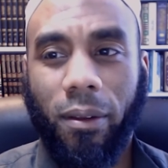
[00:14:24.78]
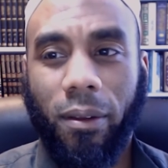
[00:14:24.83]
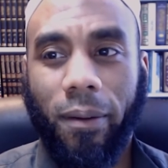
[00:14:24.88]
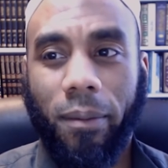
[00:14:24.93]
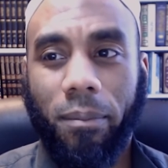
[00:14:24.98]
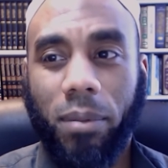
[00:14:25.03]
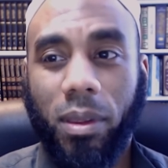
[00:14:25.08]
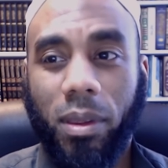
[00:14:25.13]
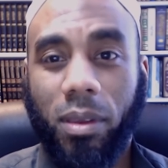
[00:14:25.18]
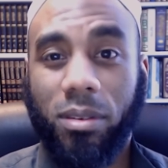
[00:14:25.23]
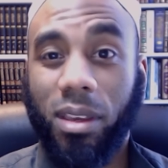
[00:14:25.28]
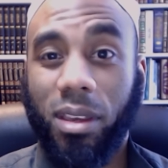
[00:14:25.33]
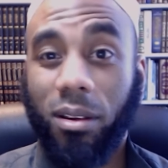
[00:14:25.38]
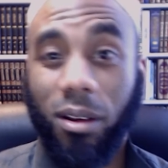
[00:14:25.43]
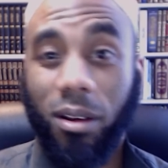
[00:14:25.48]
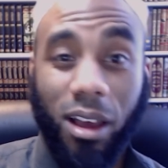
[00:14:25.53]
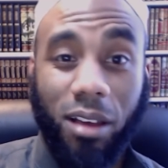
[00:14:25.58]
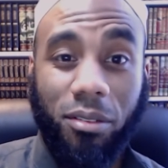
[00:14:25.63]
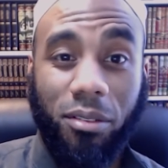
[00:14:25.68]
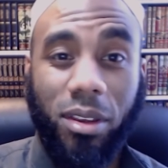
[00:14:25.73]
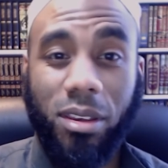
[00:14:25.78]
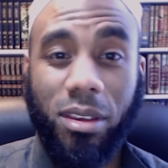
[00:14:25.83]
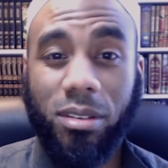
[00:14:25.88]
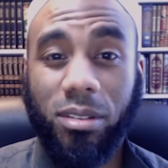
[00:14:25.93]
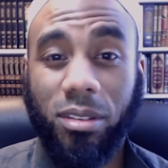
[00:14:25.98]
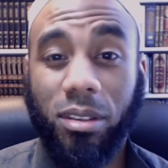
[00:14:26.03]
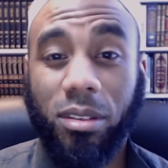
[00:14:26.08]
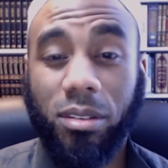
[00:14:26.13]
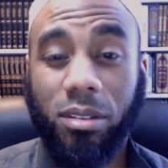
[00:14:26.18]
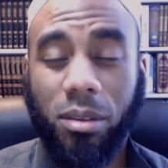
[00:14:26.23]
because they don't have any
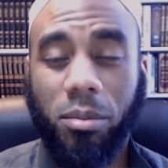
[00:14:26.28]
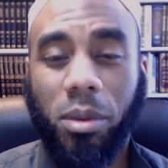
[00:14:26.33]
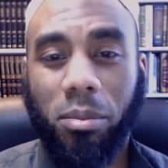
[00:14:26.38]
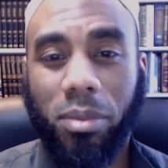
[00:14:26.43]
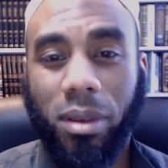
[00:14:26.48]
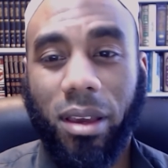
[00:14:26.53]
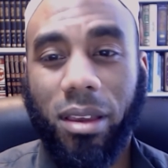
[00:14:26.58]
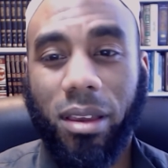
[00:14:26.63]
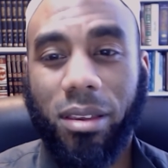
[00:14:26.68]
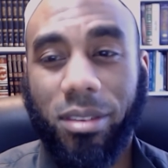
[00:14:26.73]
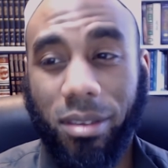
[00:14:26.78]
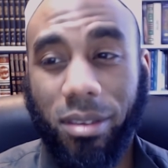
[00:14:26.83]
system in place.